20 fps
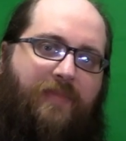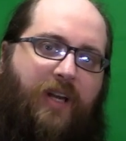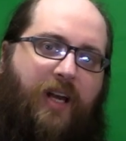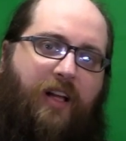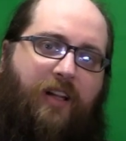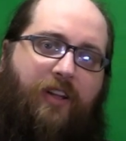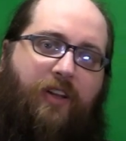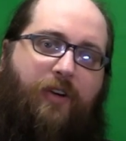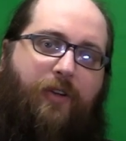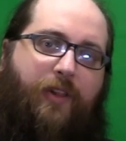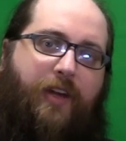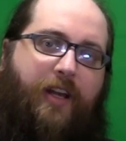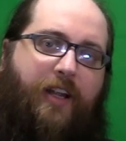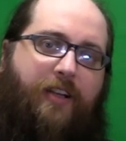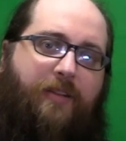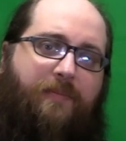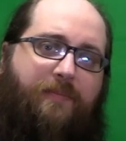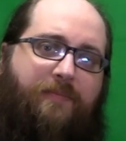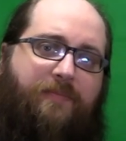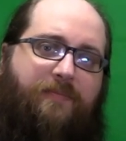Hello
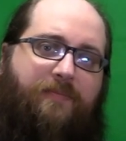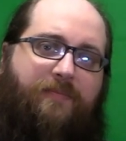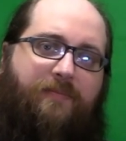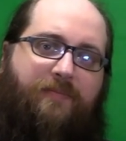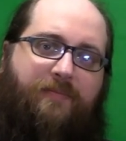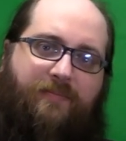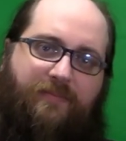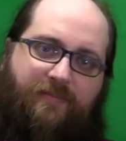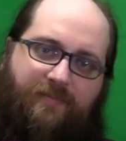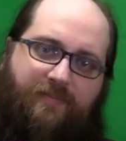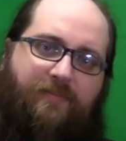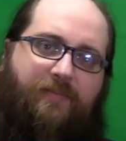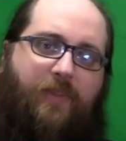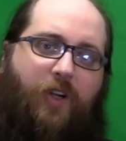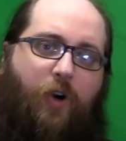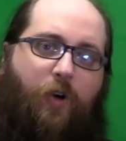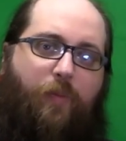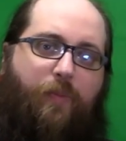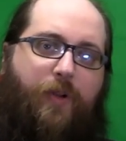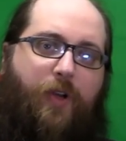there.
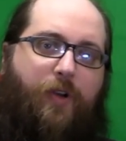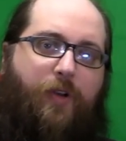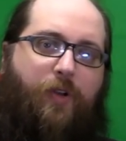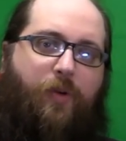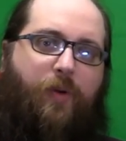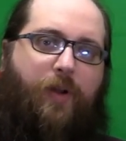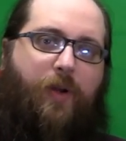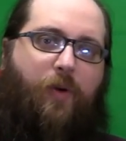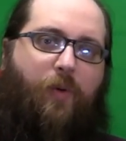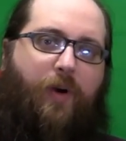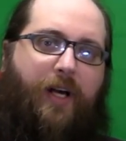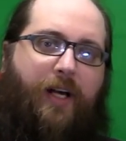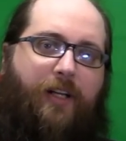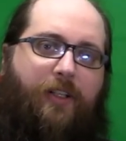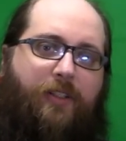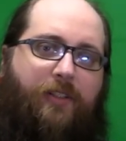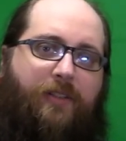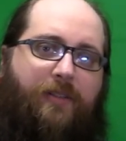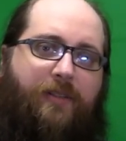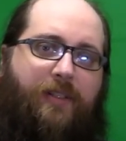Hope you're doing
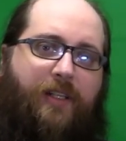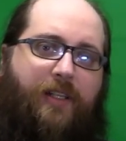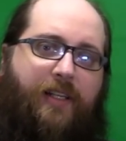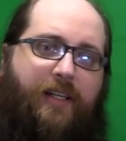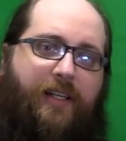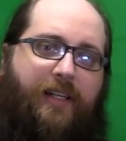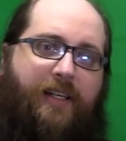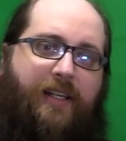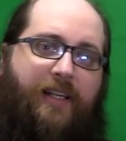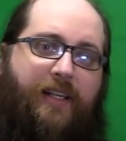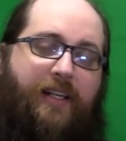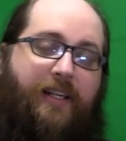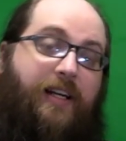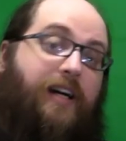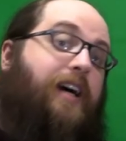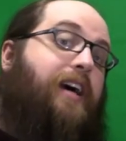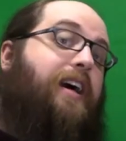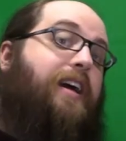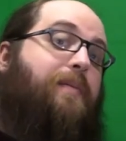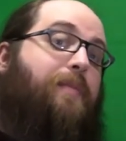well.
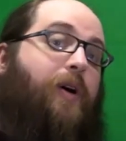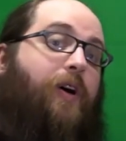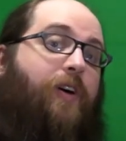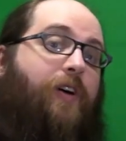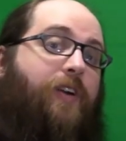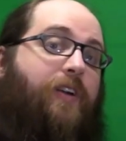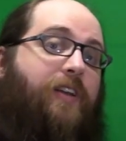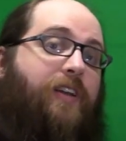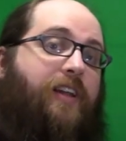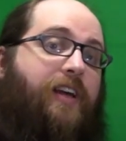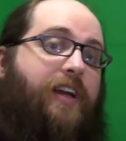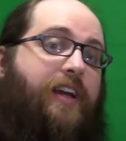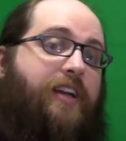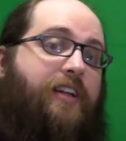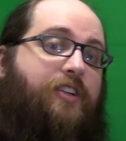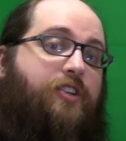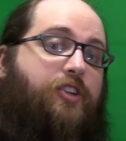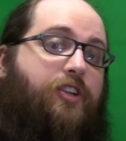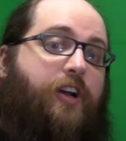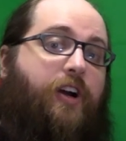I'm
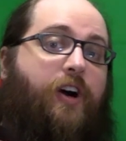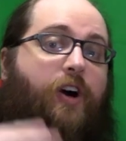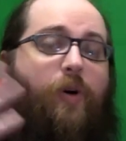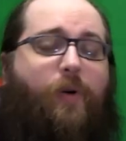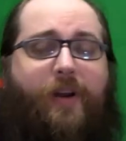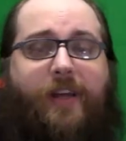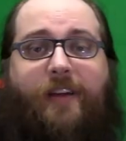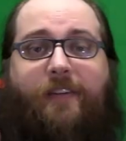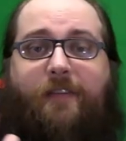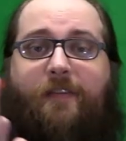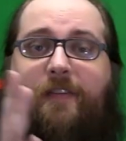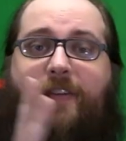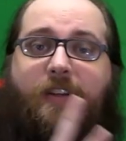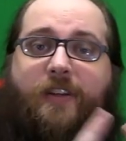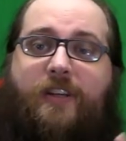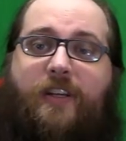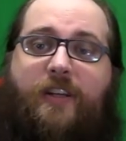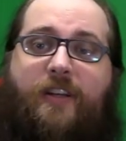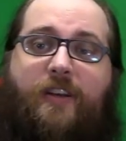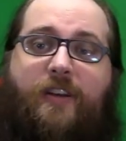Hardleg Joe, if you
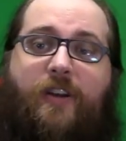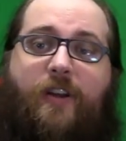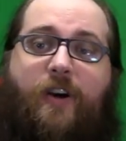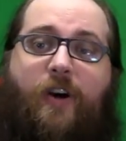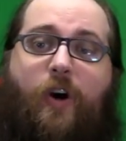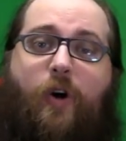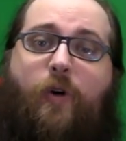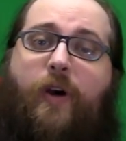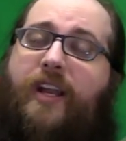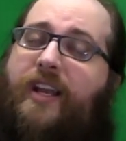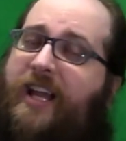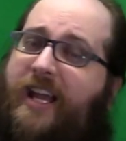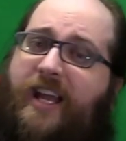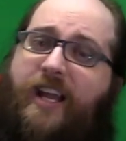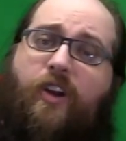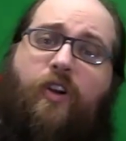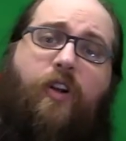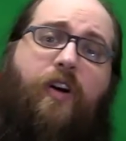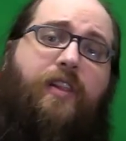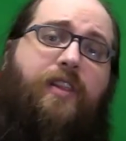didn't know, and
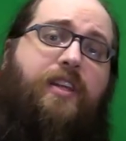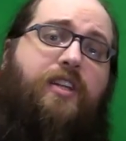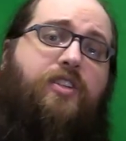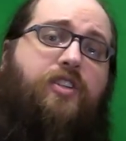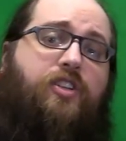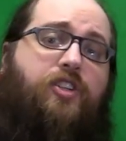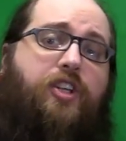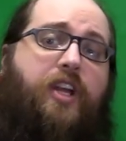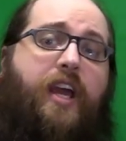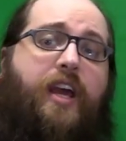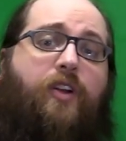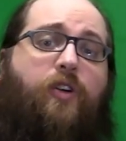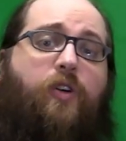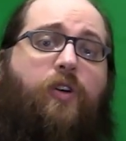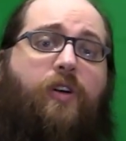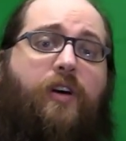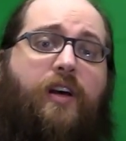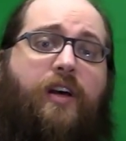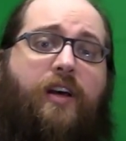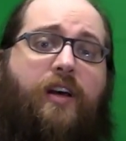here on this
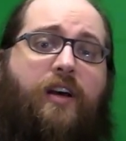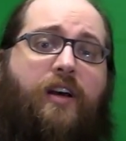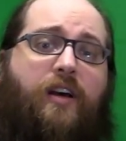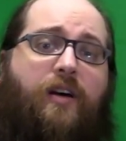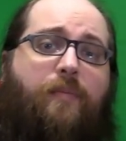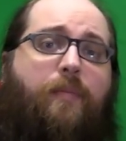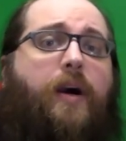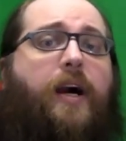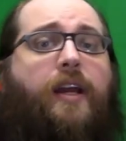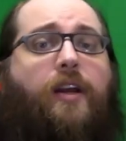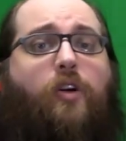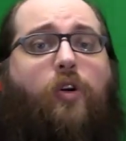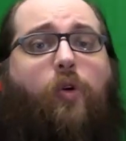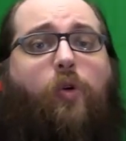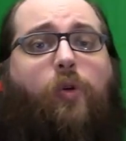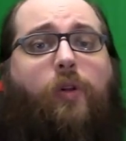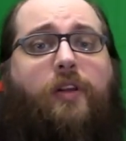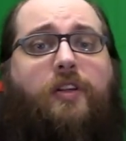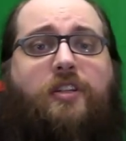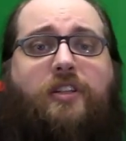channel, my
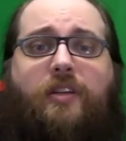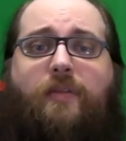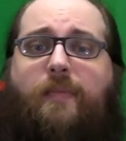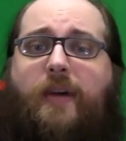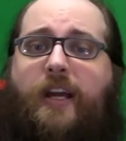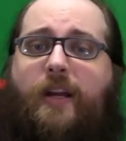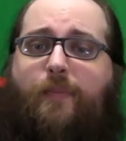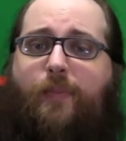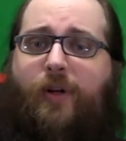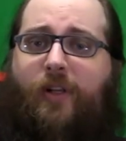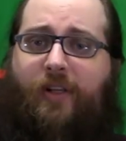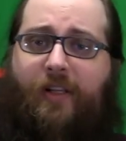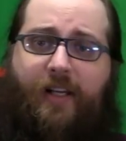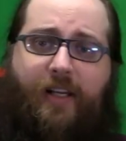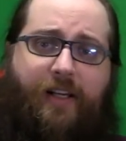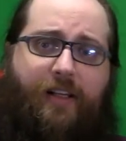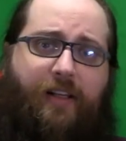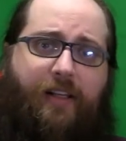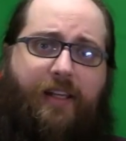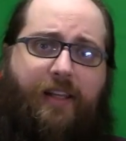goal is to make
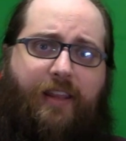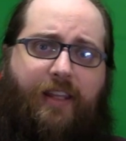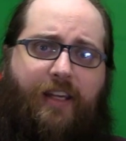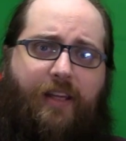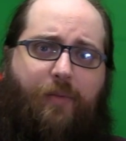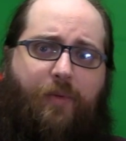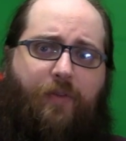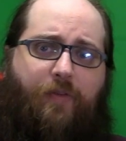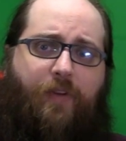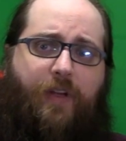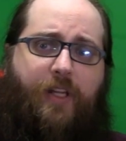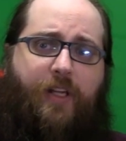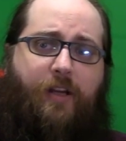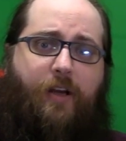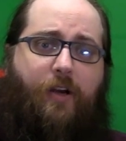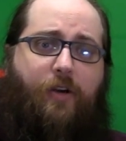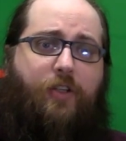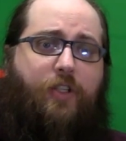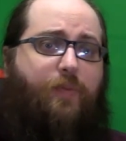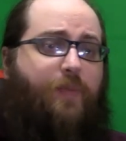politically themed
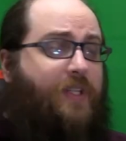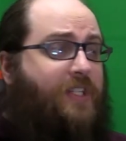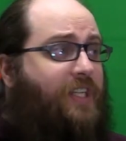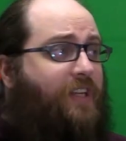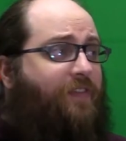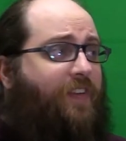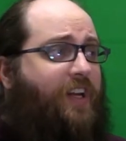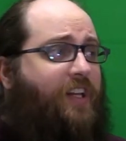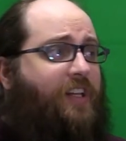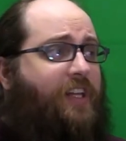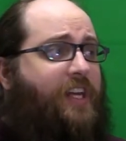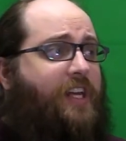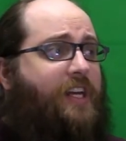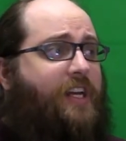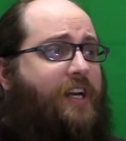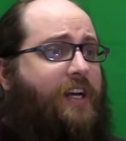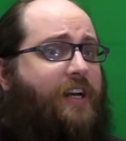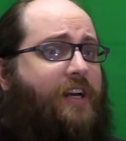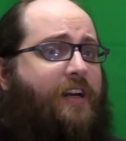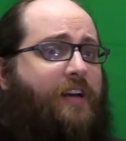videos.
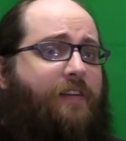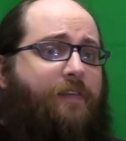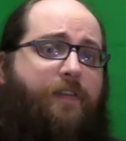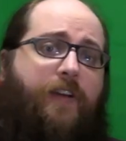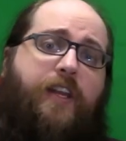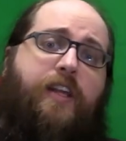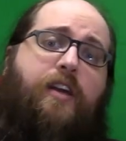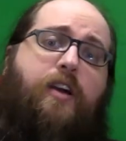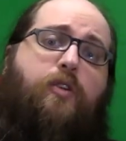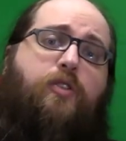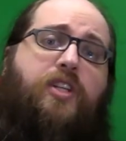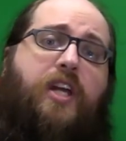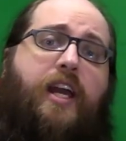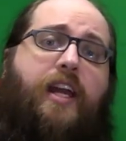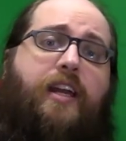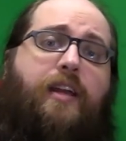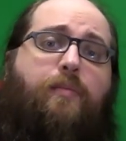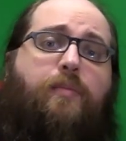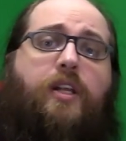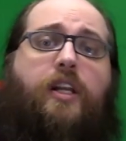Specifically, videos
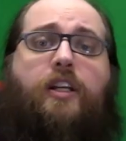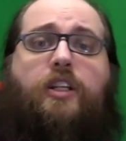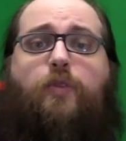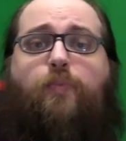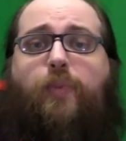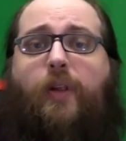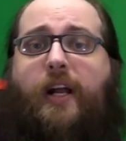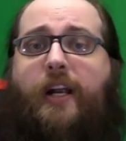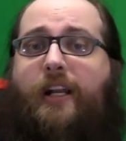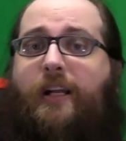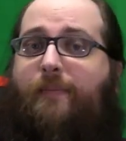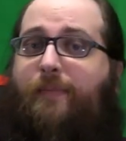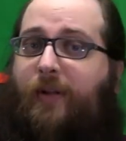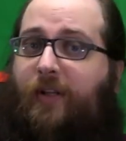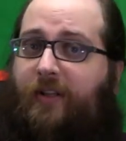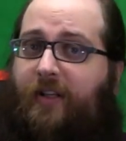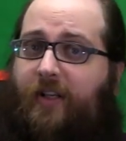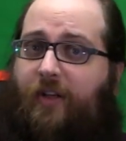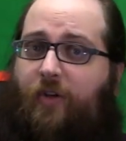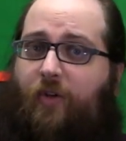aimed at explaining
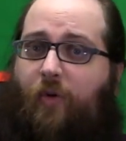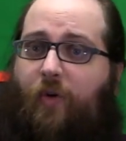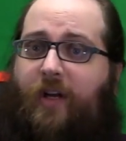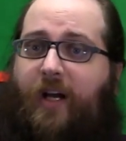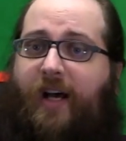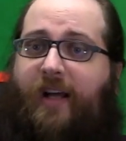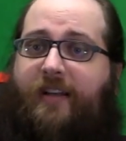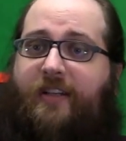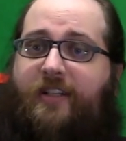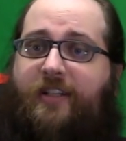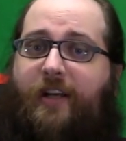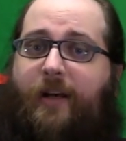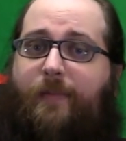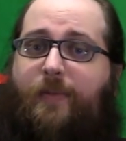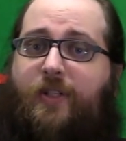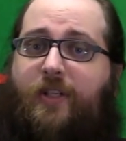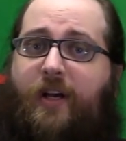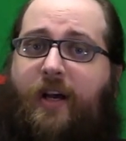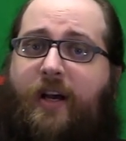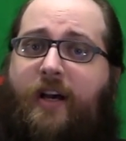political
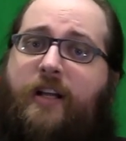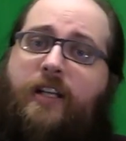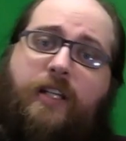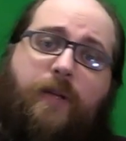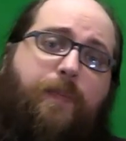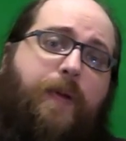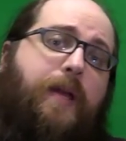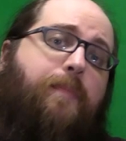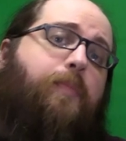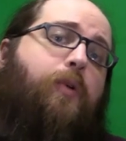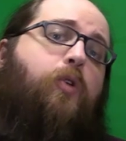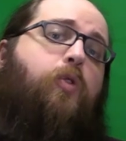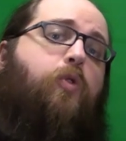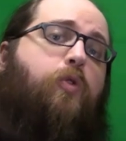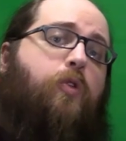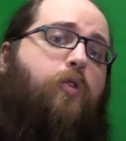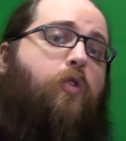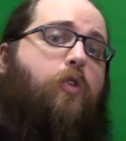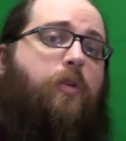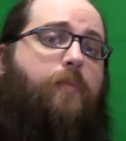concepts to people
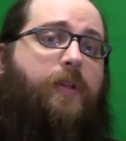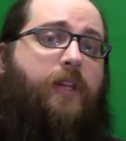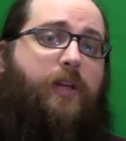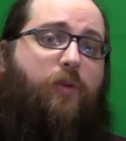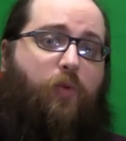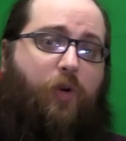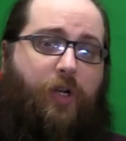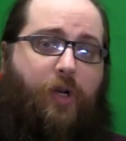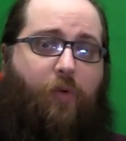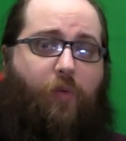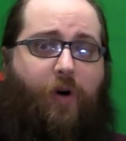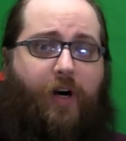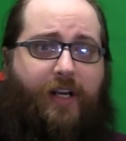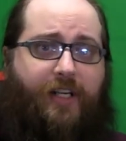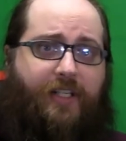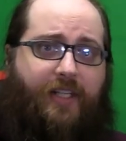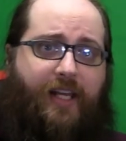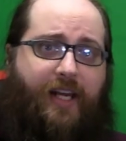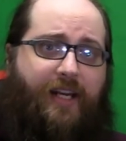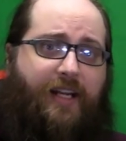who normally wouldn't
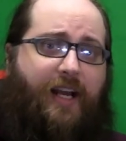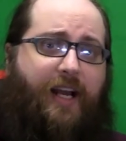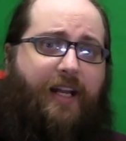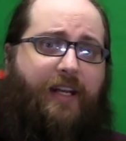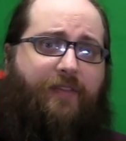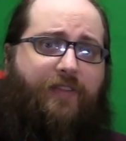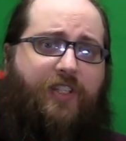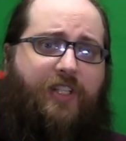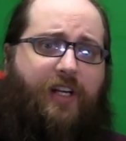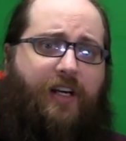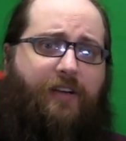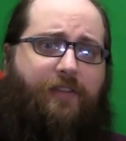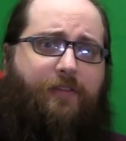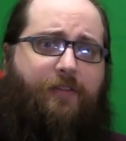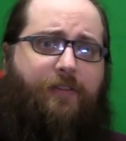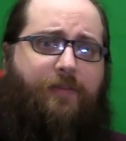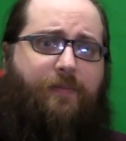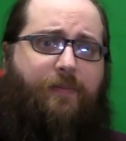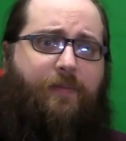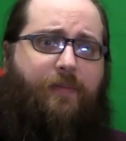watch that kind of
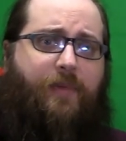stuff.